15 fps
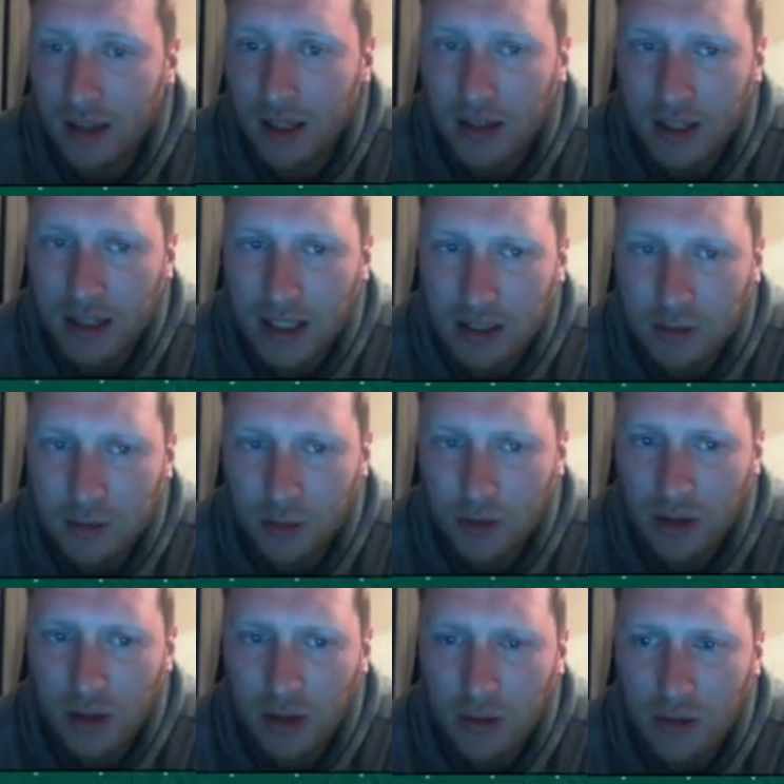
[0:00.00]
I think he's one of
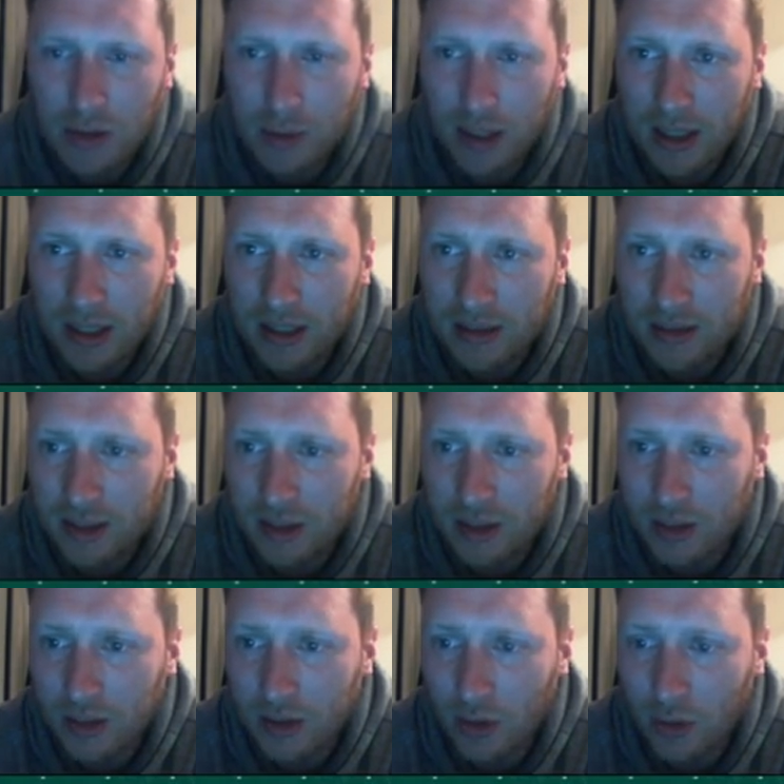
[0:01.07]
the only players
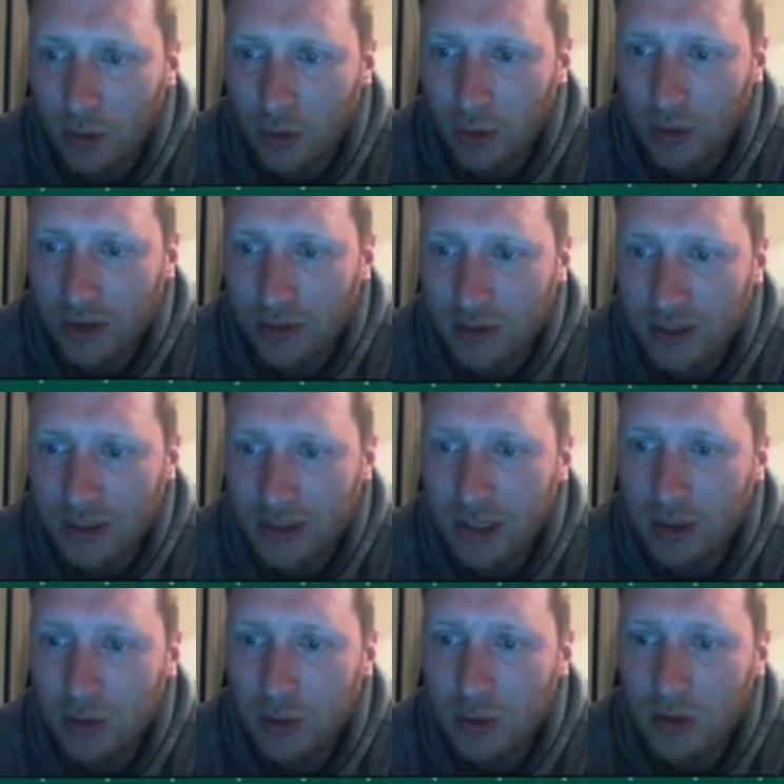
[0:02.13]
who there is
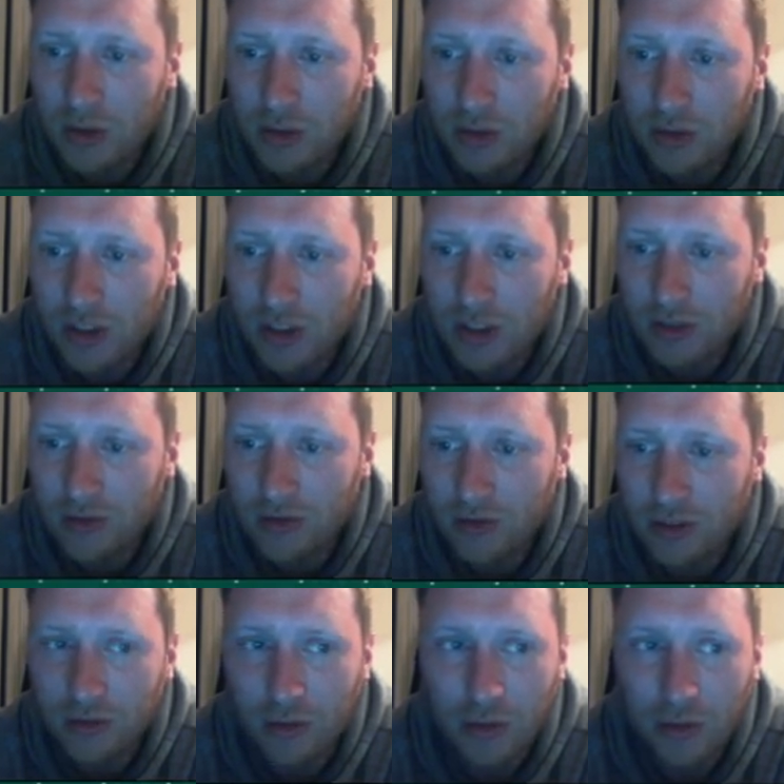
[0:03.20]
no transfer
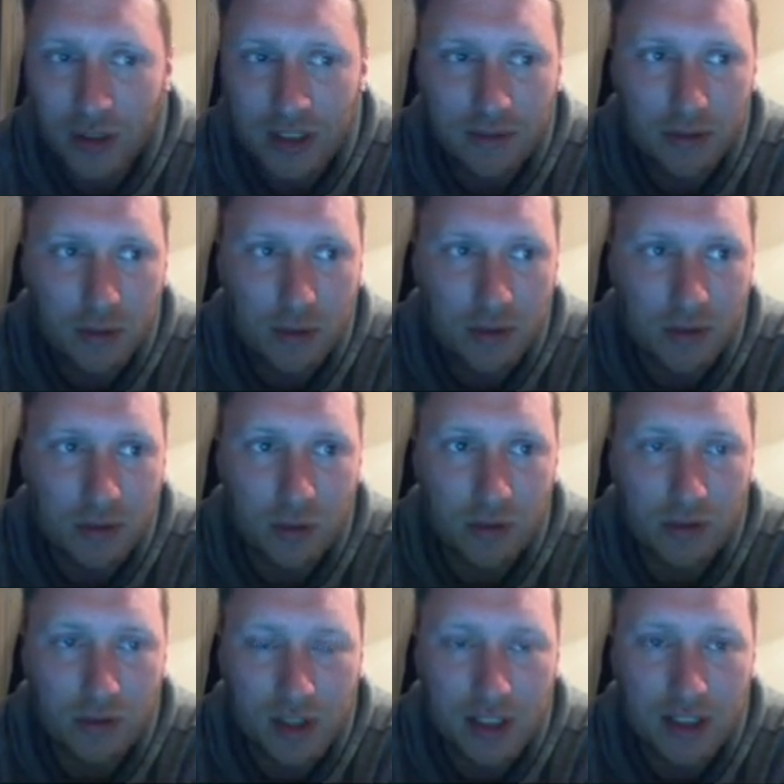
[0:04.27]
fee for, except for the ones who are
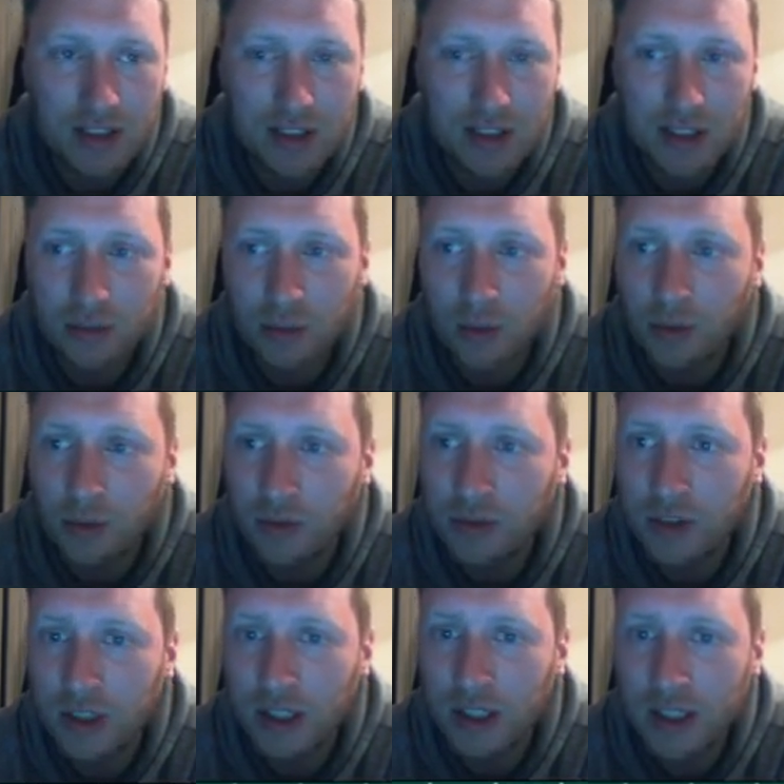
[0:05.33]
obviously still at
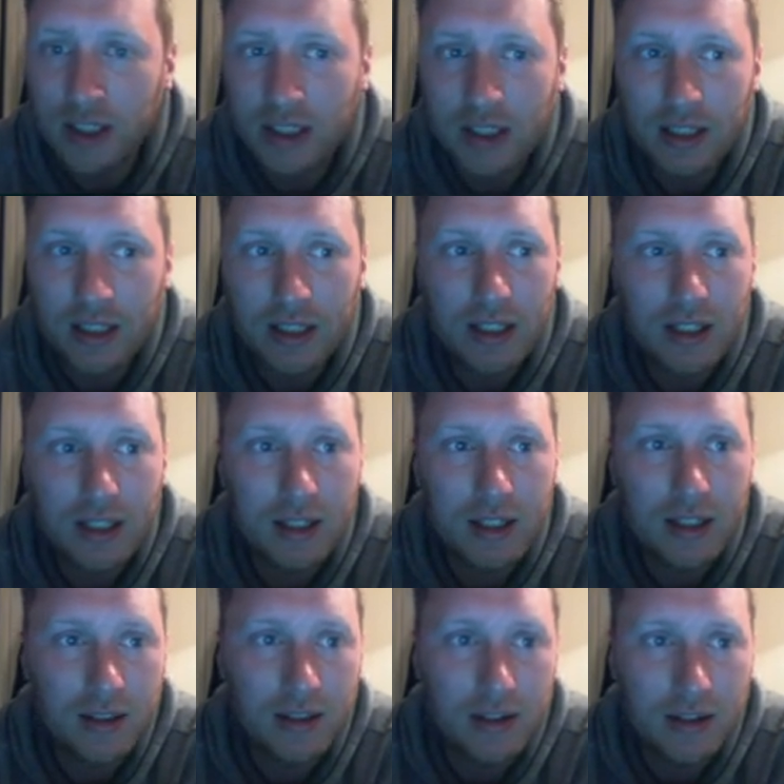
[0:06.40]
Wolves.
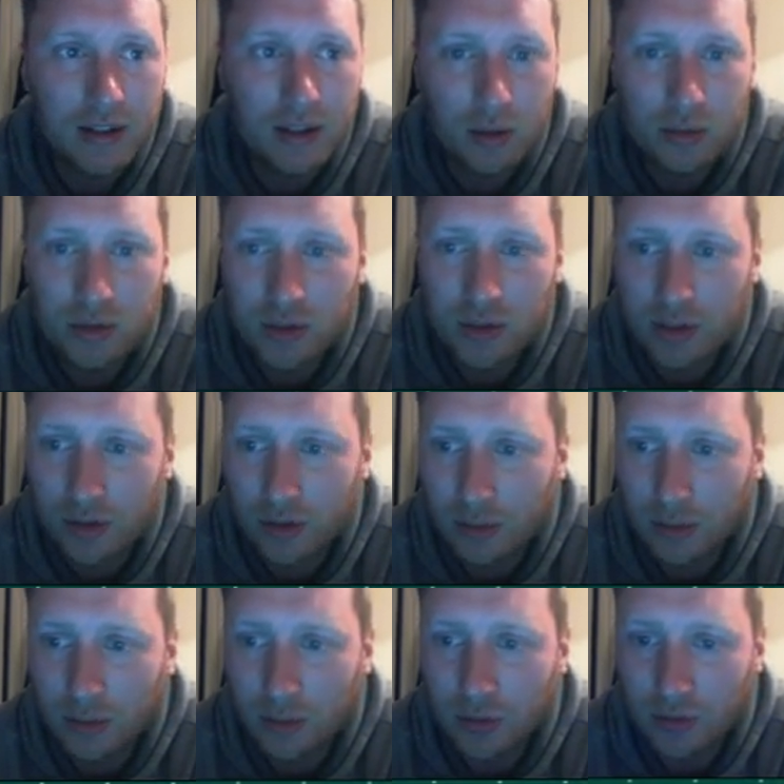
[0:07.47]
Newton
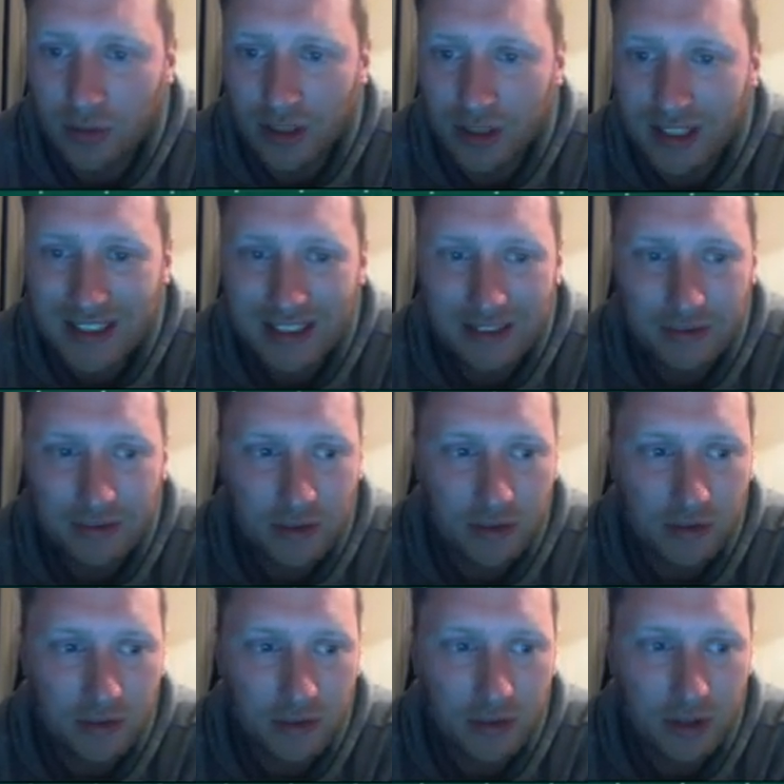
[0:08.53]
Durham was released for
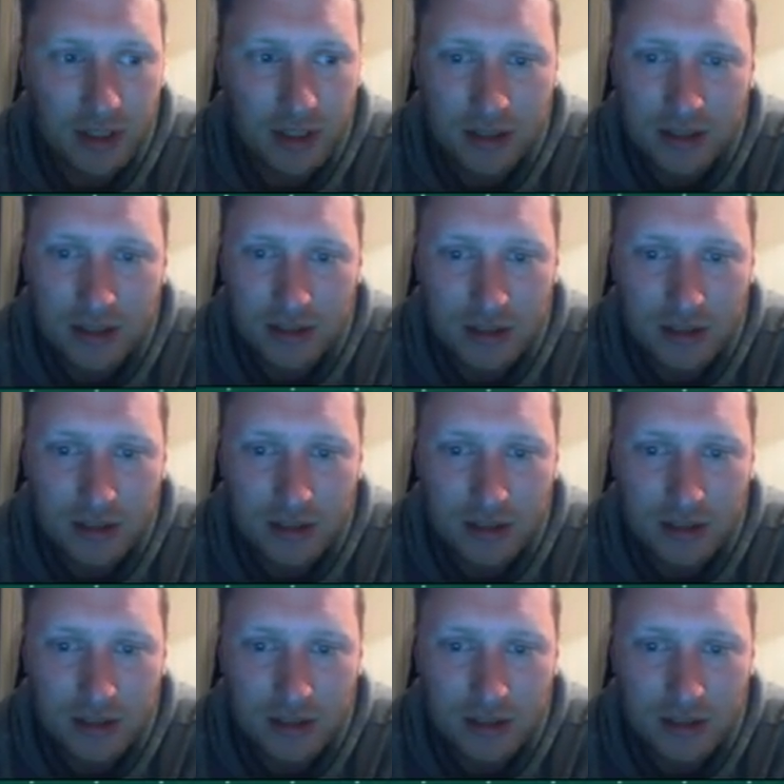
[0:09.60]
free